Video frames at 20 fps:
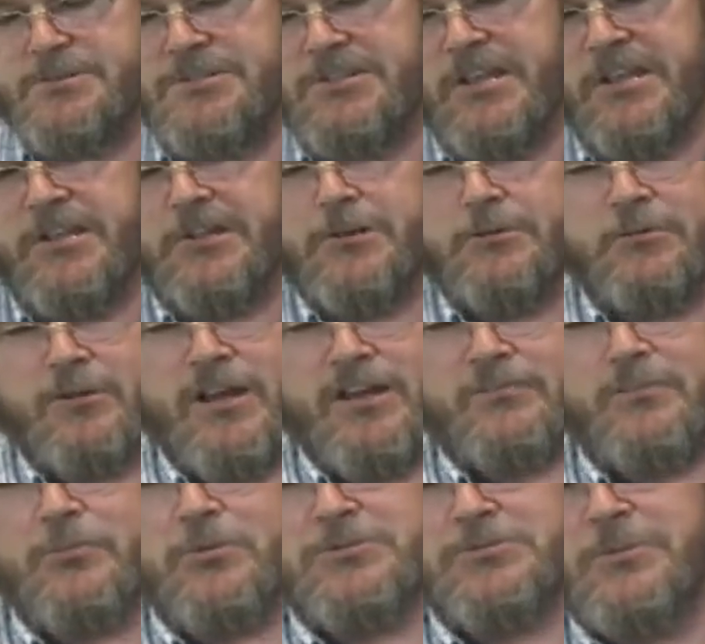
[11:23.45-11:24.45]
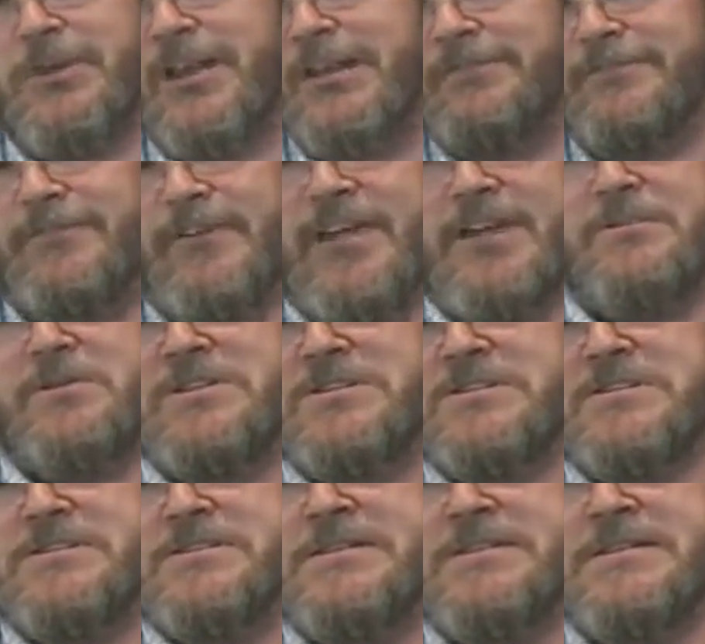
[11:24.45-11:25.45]
particular rifle was made
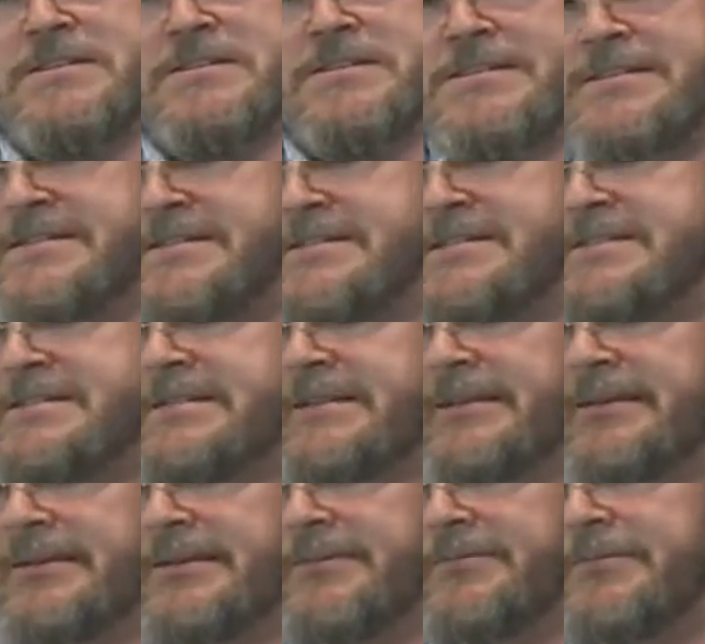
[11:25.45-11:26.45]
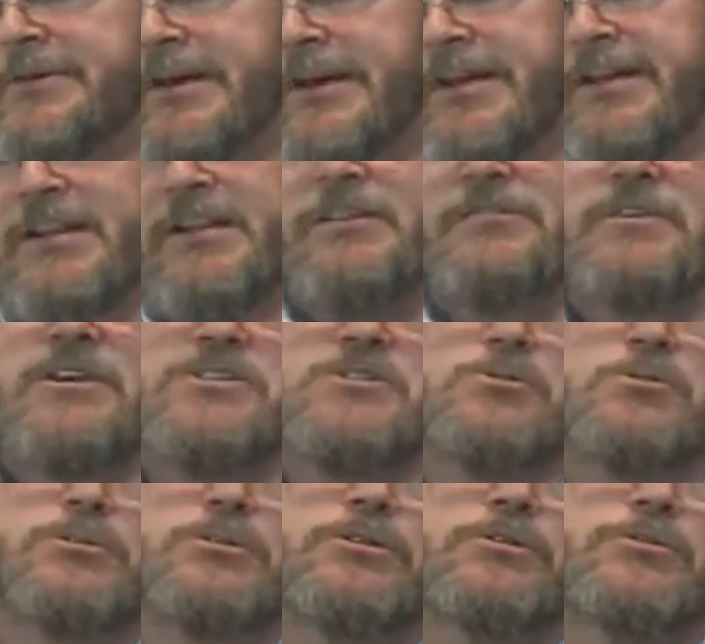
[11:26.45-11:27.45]
famous by an
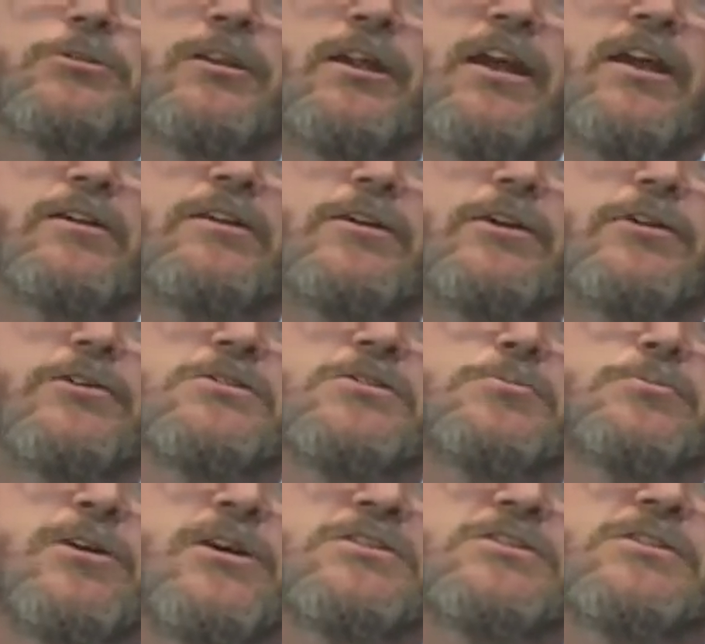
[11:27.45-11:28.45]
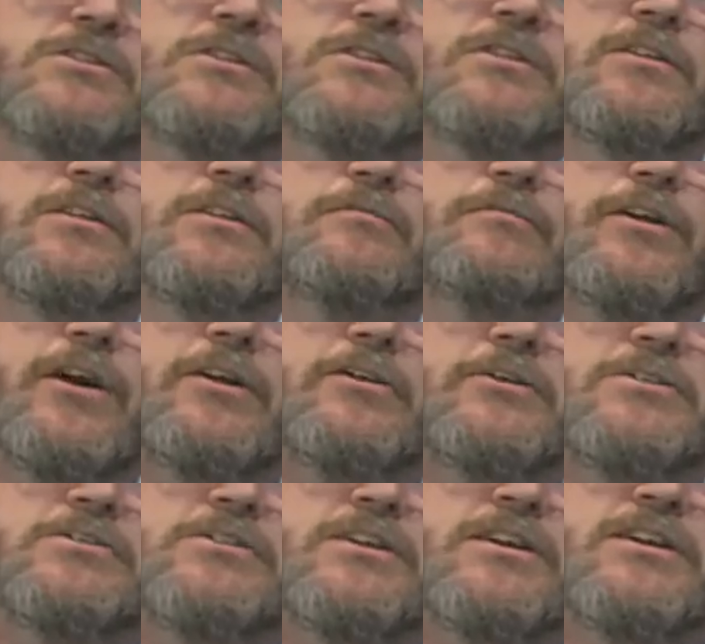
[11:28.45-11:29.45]
individual you would later know as the President of the
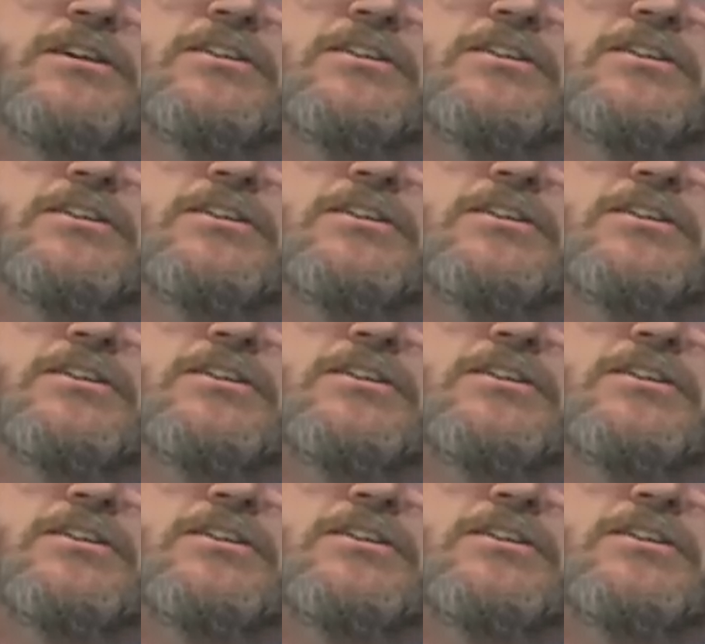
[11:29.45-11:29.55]
Confederacy.